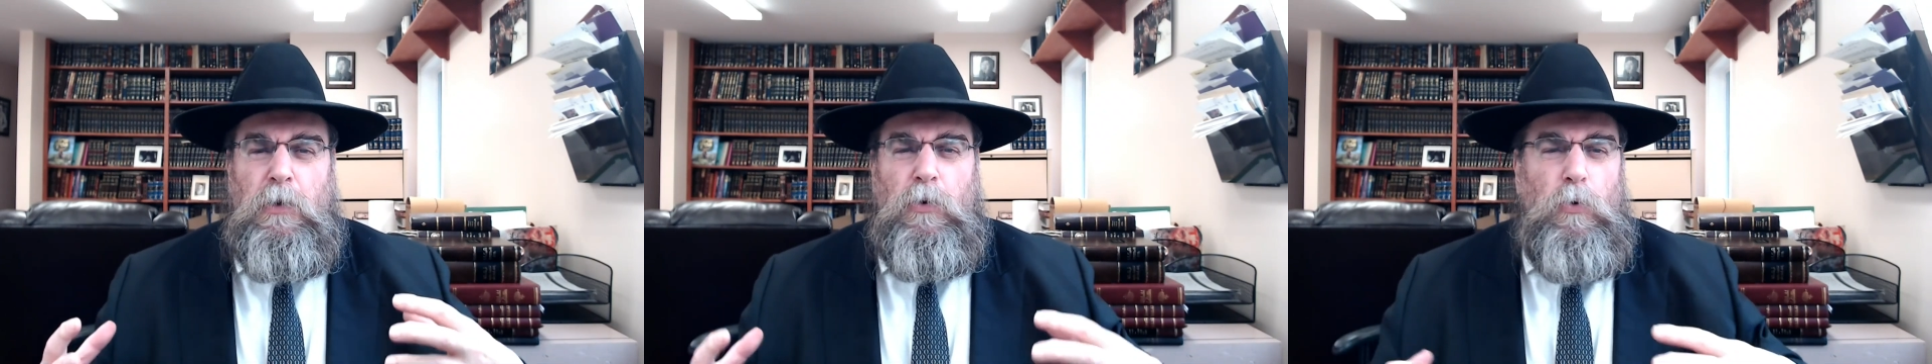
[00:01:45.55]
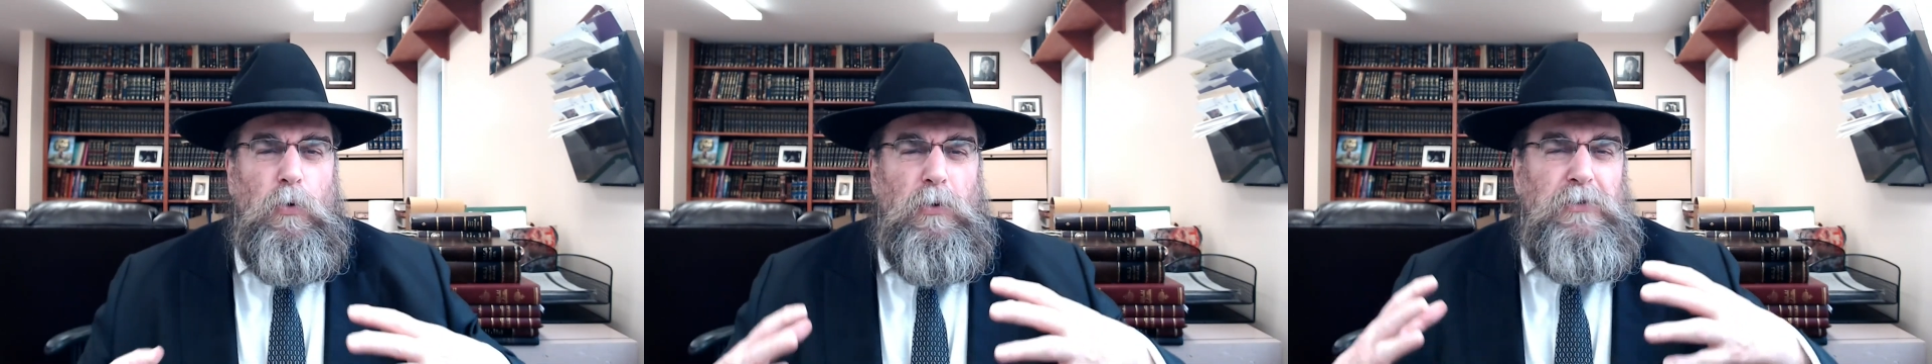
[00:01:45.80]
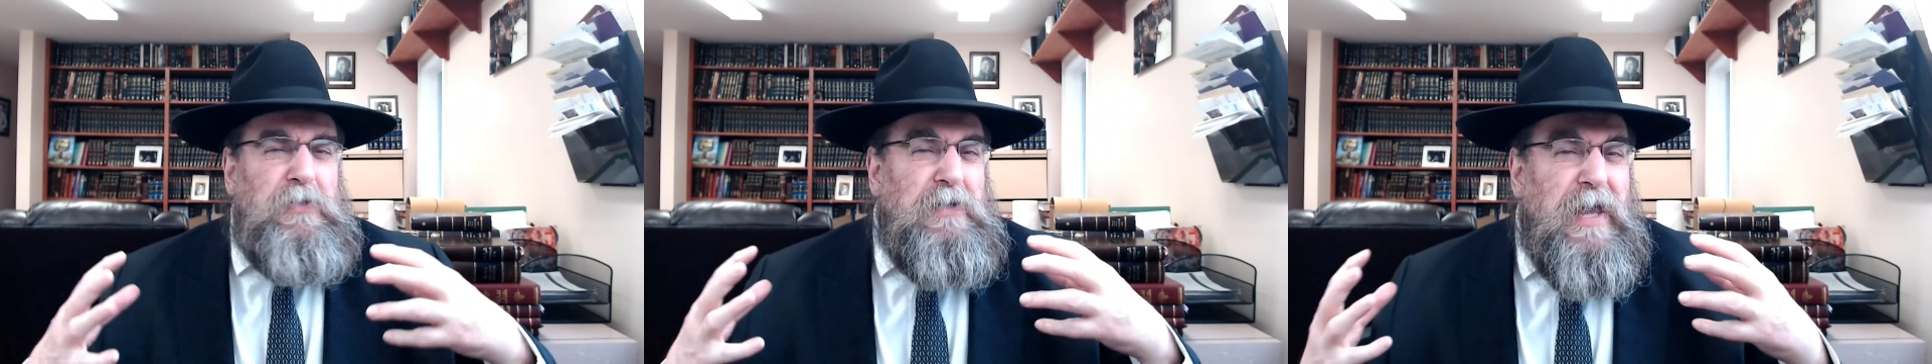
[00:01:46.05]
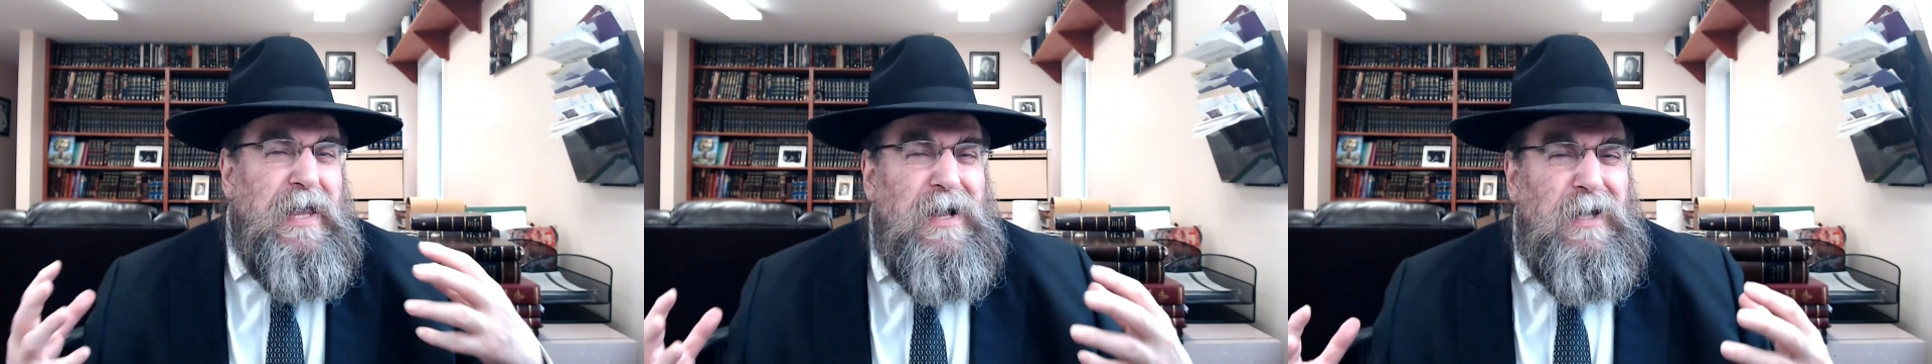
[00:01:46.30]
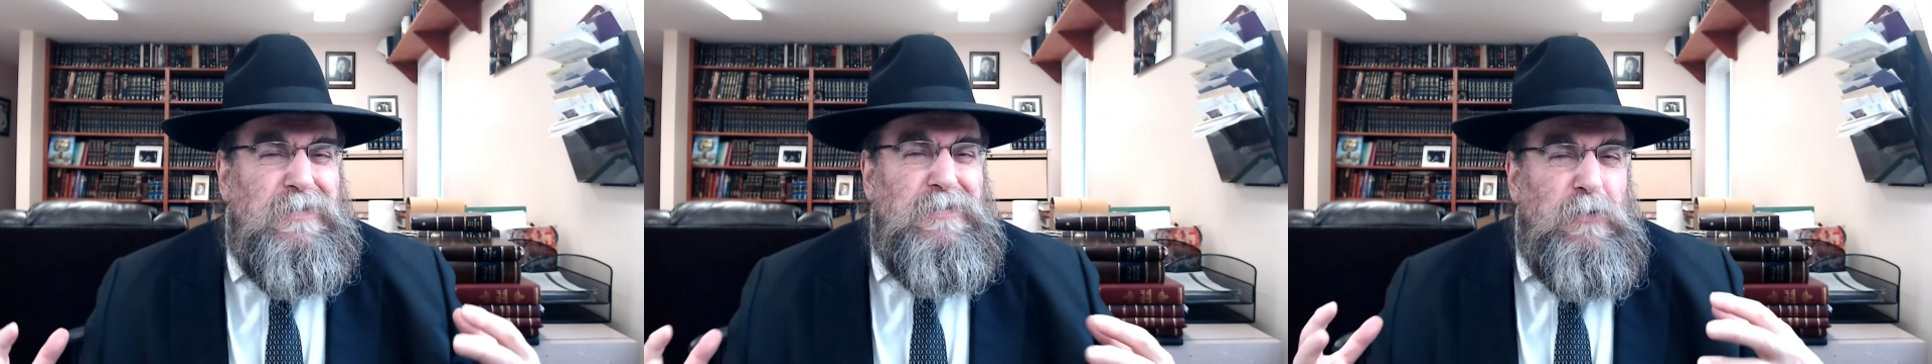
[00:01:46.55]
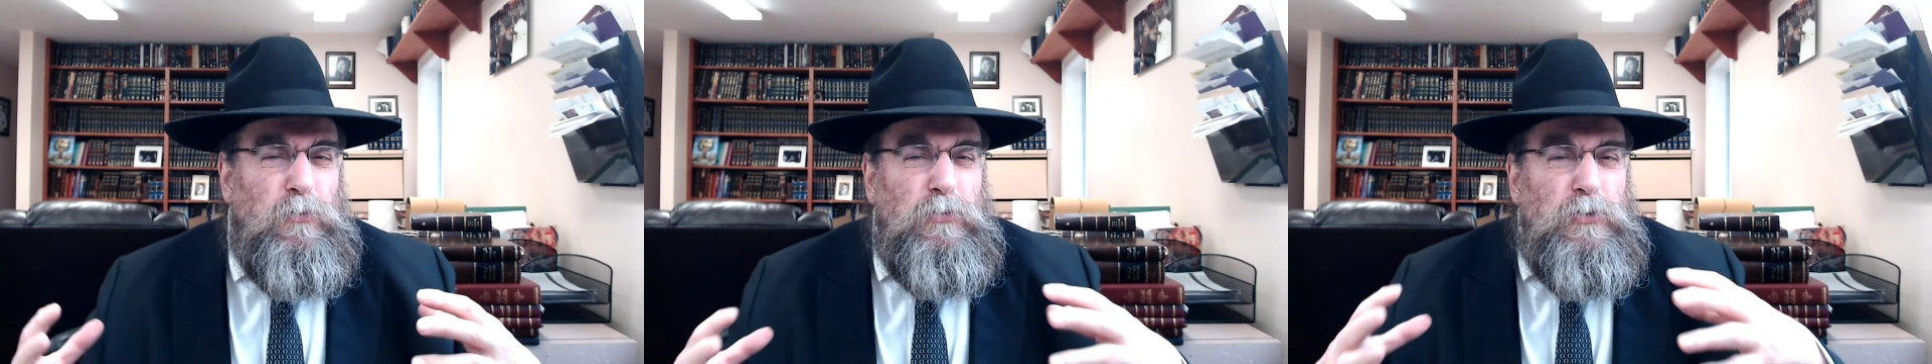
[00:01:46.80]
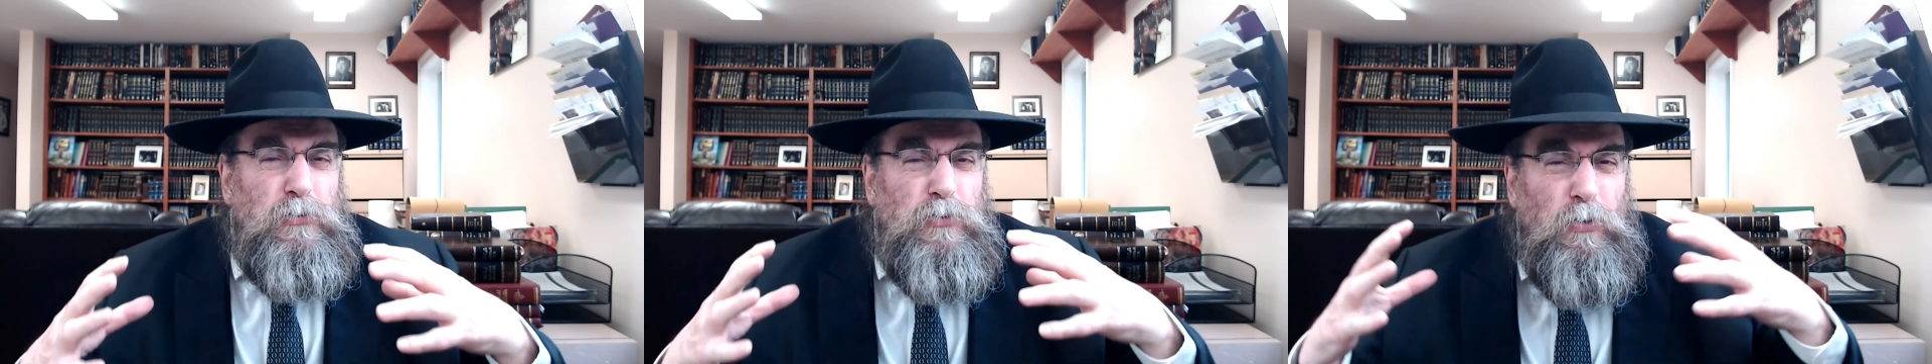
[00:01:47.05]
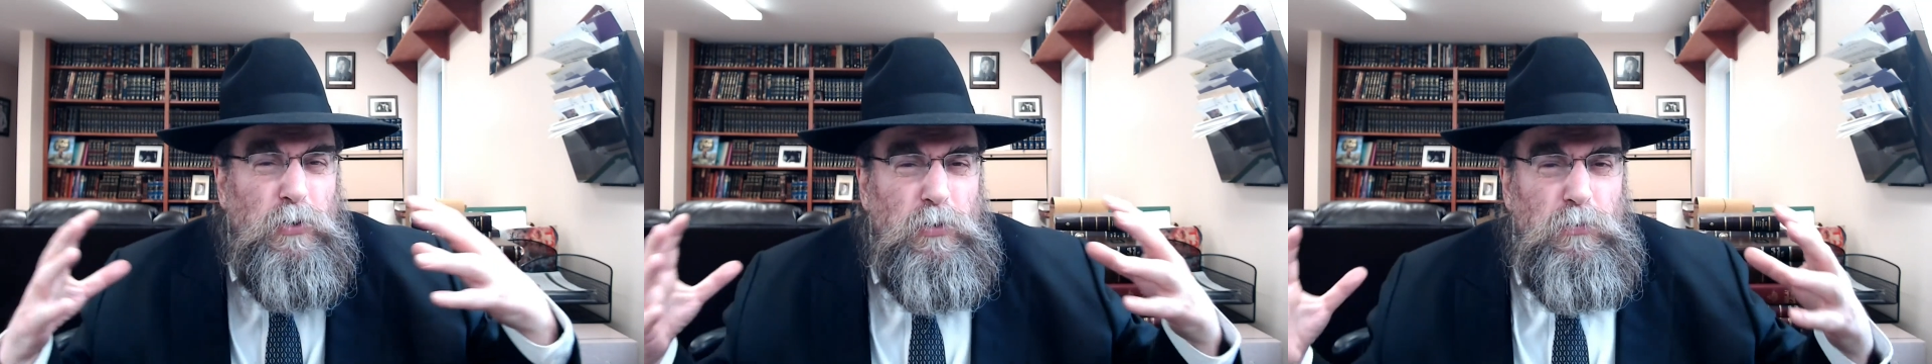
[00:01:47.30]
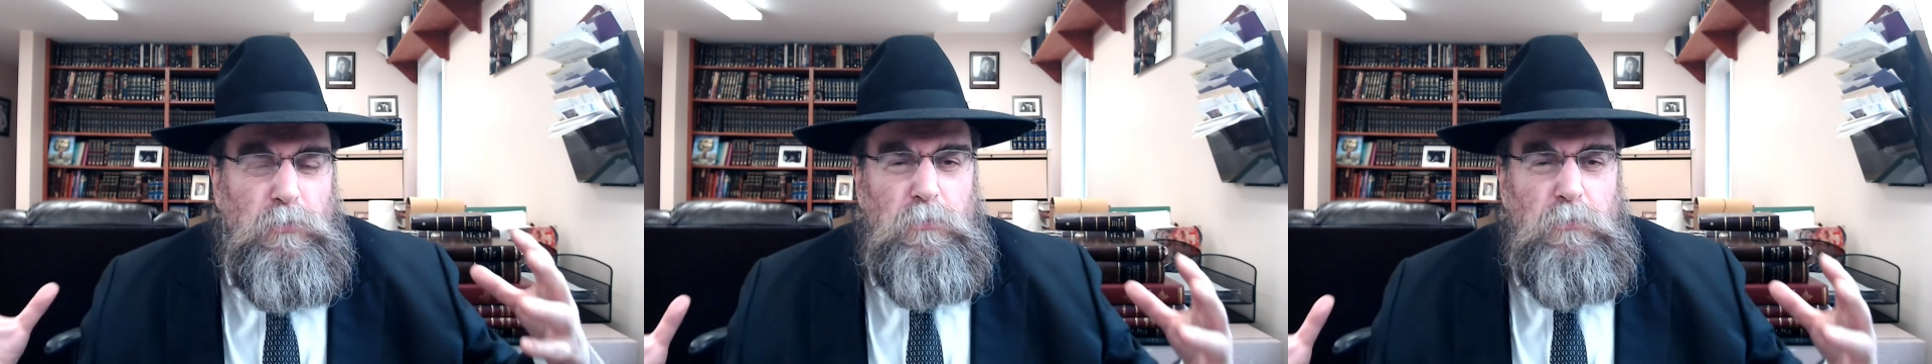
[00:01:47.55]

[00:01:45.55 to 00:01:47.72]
all the chaos and all the Toyu,